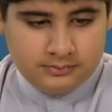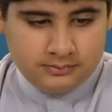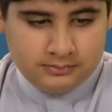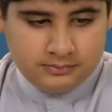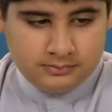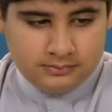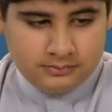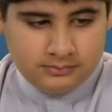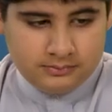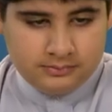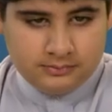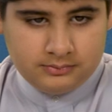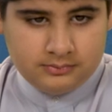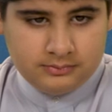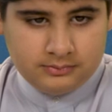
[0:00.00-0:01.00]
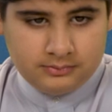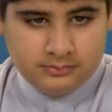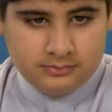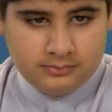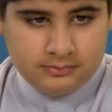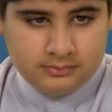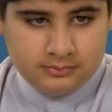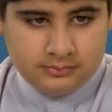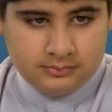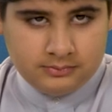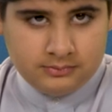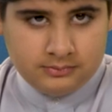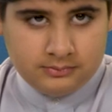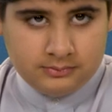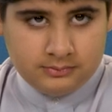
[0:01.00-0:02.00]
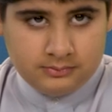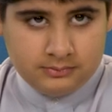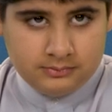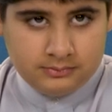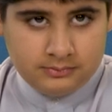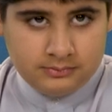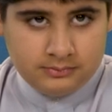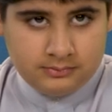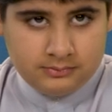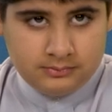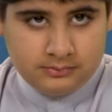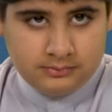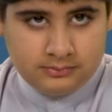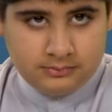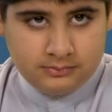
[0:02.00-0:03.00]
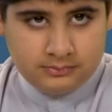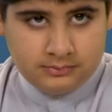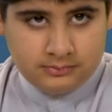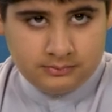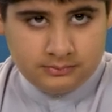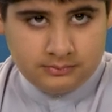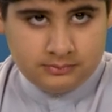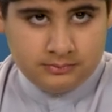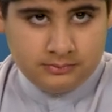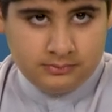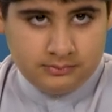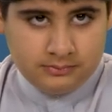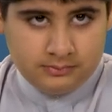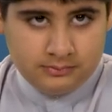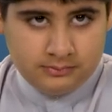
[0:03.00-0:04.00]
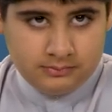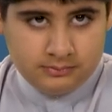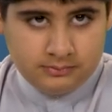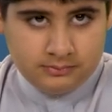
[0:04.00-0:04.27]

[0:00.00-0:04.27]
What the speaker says: (not speaking)